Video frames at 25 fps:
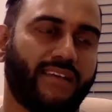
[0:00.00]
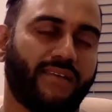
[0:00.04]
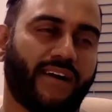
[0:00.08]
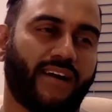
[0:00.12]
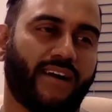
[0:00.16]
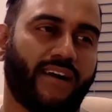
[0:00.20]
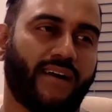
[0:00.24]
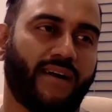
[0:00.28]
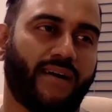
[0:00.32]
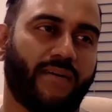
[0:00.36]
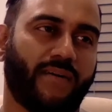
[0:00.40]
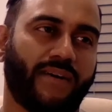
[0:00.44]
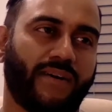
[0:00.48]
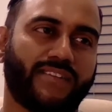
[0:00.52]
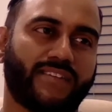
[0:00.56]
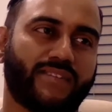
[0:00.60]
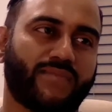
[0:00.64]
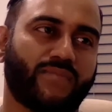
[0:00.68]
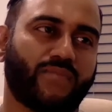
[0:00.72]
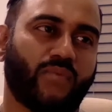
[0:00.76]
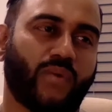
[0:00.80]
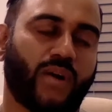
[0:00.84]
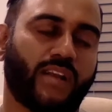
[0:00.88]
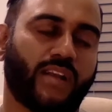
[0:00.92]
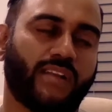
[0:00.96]
I
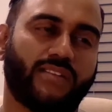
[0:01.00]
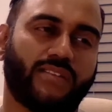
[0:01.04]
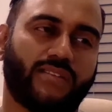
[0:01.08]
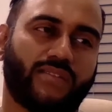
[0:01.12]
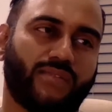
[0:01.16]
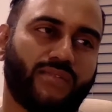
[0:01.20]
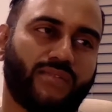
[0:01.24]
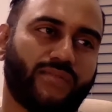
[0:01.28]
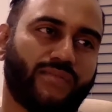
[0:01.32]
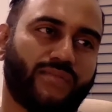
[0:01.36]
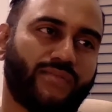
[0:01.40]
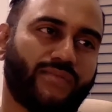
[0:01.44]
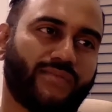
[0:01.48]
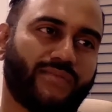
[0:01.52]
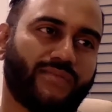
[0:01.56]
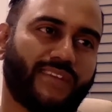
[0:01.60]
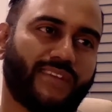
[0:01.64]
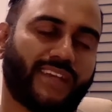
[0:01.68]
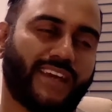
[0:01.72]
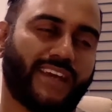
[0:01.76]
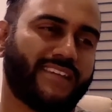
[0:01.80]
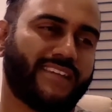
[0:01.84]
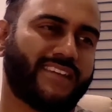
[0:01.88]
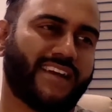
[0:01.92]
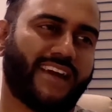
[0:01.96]
just wanted to,
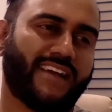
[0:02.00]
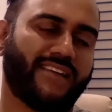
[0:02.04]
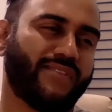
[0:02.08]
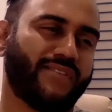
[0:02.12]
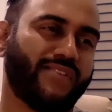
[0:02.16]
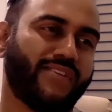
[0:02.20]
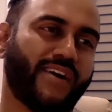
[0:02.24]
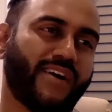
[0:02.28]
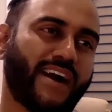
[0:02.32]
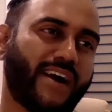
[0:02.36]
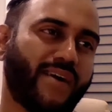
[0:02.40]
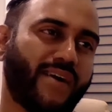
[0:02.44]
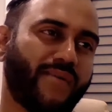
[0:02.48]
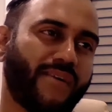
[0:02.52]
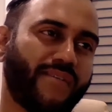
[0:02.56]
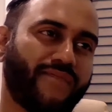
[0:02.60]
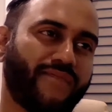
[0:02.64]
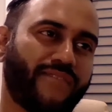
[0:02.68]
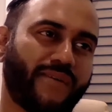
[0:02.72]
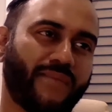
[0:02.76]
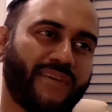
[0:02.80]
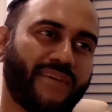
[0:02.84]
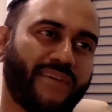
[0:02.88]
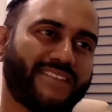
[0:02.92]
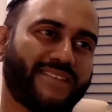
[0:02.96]
like, I don't know how I
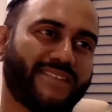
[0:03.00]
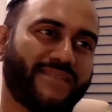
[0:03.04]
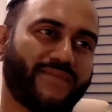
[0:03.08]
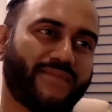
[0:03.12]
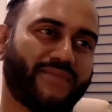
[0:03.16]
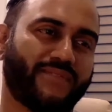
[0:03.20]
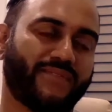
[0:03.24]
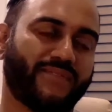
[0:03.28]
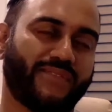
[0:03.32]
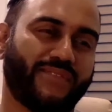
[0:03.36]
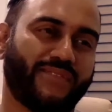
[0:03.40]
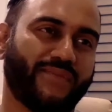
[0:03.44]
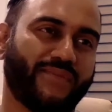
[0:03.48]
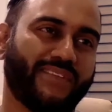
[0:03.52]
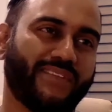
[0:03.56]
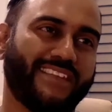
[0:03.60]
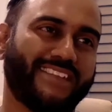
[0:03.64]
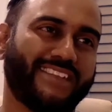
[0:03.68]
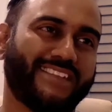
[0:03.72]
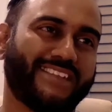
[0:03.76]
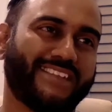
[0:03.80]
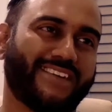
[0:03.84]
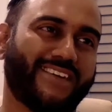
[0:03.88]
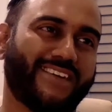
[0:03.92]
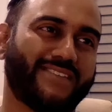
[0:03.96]
found myself doing
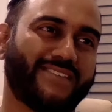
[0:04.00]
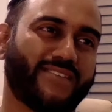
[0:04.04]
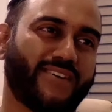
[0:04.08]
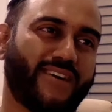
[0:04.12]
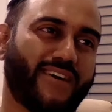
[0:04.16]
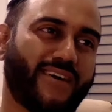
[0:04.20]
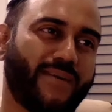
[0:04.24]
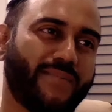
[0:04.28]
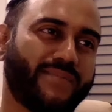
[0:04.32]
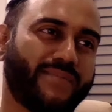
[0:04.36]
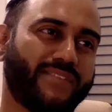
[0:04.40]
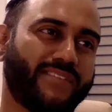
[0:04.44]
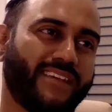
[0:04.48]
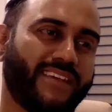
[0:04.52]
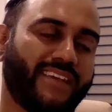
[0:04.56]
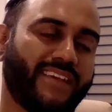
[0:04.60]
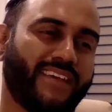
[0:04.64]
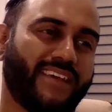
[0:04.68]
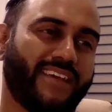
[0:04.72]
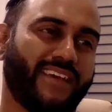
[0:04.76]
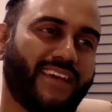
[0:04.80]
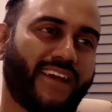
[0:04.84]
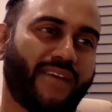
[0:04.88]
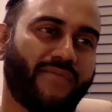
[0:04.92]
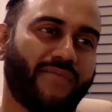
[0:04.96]
these odd jobs.
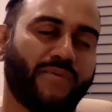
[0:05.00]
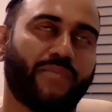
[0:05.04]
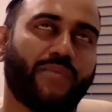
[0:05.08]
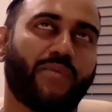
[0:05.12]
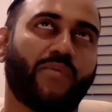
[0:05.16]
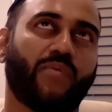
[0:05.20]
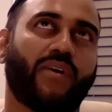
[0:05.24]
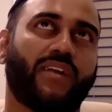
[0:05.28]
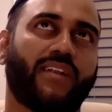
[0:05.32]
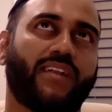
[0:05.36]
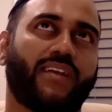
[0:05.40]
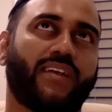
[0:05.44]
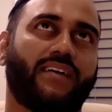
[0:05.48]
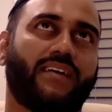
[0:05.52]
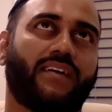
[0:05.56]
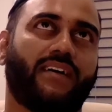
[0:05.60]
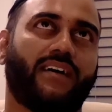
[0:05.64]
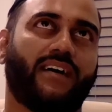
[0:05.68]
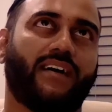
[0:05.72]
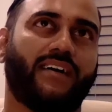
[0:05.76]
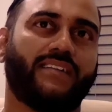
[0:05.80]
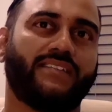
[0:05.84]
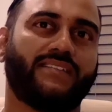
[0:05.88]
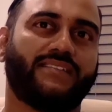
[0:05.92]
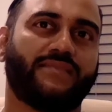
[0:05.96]
I remember one
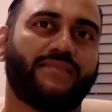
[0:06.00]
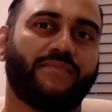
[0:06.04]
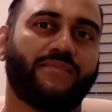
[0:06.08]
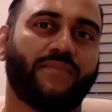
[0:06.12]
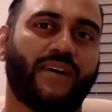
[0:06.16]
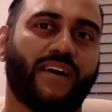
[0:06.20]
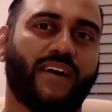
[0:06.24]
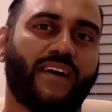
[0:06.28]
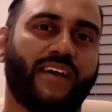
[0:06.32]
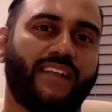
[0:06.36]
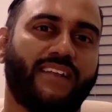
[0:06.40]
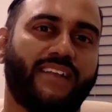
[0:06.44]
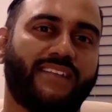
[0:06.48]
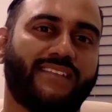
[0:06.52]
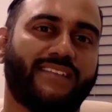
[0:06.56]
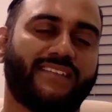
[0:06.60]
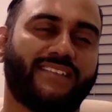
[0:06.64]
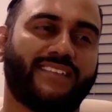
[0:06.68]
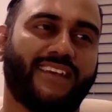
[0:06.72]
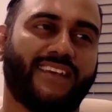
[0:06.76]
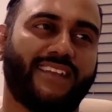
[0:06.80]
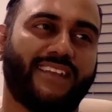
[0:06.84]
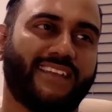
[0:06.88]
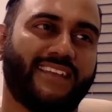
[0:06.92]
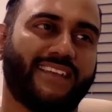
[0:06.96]
aunt of mine
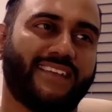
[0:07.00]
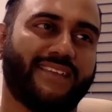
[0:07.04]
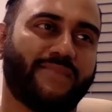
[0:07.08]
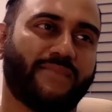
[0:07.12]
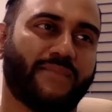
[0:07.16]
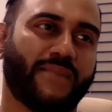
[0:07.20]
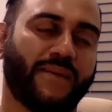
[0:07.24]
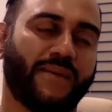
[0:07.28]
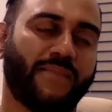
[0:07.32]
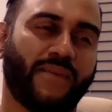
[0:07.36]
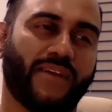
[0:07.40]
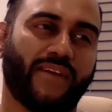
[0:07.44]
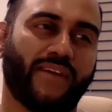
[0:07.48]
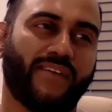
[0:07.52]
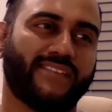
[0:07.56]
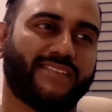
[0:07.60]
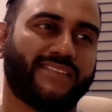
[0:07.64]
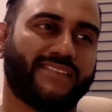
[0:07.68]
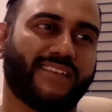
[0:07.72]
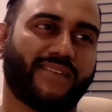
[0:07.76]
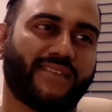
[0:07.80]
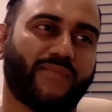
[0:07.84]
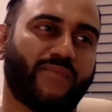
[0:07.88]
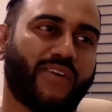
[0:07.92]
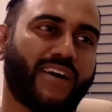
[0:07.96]
telling my parents,
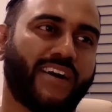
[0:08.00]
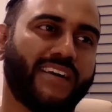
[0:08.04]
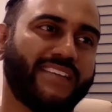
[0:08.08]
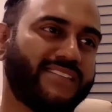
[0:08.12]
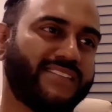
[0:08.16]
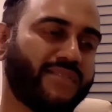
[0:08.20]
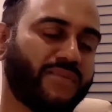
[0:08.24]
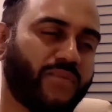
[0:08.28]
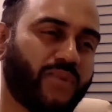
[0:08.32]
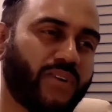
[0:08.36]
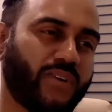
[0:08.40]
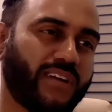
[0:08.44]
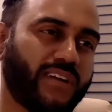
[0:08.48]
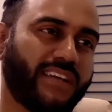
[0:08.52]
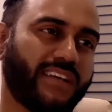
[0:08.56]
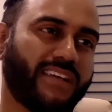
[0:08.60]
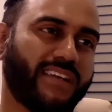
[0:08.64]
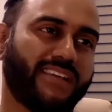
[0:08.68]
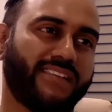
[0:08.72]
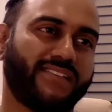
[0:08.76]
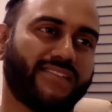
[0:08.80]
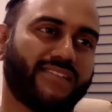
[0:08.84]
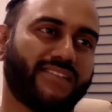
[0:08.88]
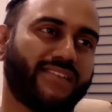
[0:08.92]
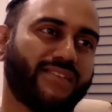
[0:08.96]
like, why is he working?
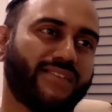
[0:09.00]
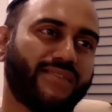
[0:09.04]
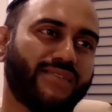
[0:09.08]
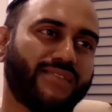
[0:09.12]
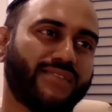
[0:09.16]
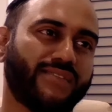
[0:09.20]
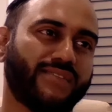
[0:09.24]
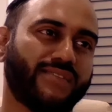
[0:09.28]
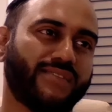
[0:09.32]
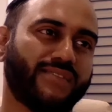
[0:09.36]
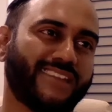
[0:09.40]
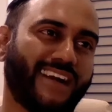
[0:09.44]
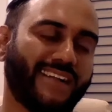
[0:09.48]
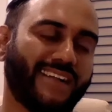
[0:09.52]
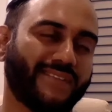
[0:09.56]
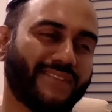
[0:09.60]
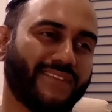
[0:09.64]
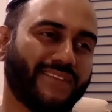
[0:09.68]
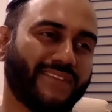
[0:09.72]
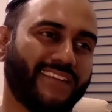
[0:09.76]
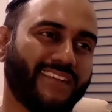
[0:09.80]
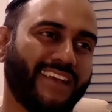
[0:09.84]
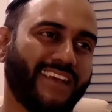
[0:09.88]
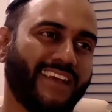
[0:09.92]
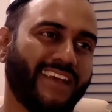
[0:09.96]
He's going to lose his
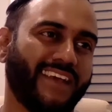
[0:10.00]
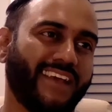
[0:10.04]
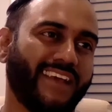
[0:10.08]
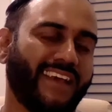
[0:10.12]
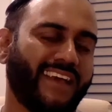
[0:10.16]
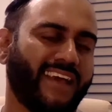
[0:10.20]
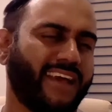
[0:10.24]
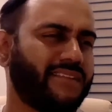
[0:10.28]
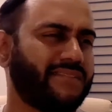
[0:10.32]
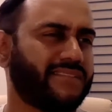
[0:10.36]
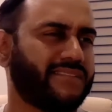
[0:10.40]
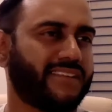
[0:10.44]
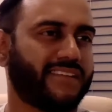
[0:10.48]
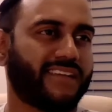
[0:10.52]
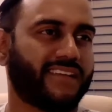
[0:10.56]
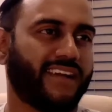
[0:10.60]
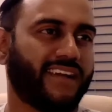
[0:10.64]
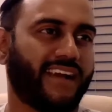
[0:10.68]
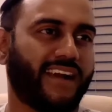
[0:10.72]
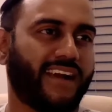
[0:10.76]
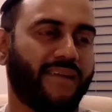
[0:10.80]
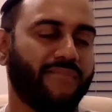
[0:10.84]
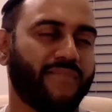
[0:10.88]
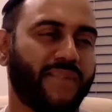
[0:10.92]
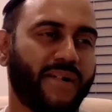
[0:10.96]
childhood. And I'm like,
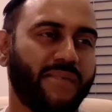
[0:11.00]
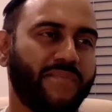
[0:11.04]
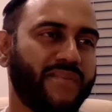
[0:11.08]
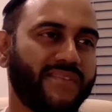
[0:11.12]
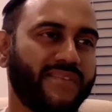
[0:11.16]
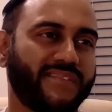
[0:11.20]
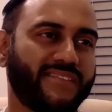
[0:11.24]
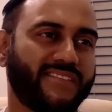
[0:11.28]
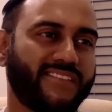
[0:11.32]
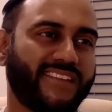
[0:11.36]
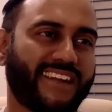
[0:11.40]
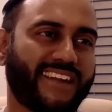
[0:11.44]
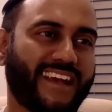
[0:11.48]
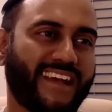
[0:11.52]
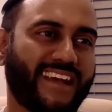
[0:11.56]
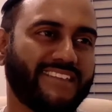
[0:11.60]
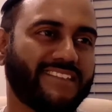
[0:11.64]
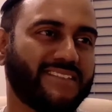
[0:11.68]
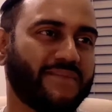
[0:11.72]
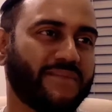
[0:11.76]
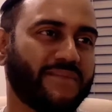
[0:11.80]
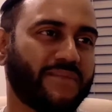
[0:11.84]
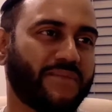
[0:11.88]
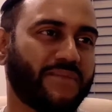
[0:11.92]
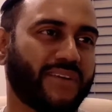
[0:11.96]
my parents are not
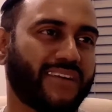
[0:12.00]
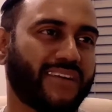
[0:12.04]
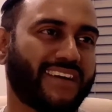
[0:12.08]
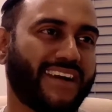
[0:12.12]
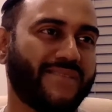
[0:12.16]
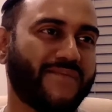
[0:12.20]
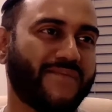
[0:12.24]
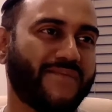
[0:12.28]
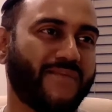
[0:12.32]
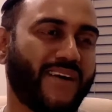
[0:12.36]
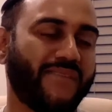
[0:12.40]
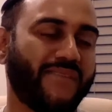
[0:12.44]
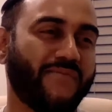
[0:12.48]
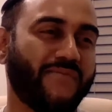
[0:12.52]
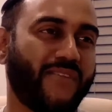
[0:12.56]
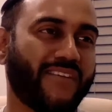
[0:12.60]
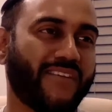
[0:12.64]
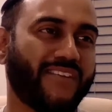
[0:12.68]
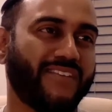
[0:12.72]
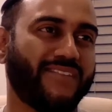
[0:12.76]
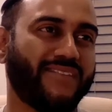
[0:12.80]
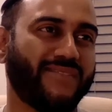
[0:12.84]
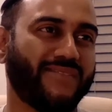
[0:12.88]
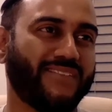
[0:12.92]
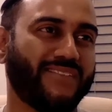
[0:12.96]
asking me to work. I want
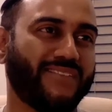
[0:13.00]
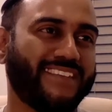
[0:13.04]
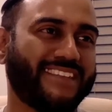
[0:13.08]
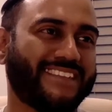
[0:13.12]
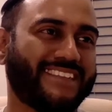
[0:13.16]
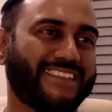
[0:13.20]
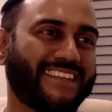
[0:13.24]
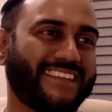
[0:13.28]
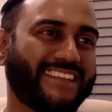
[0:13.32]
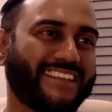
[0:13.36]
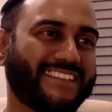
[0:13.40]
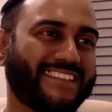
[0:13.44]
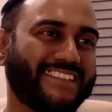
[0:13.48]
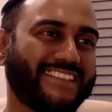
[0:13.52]
to do these things.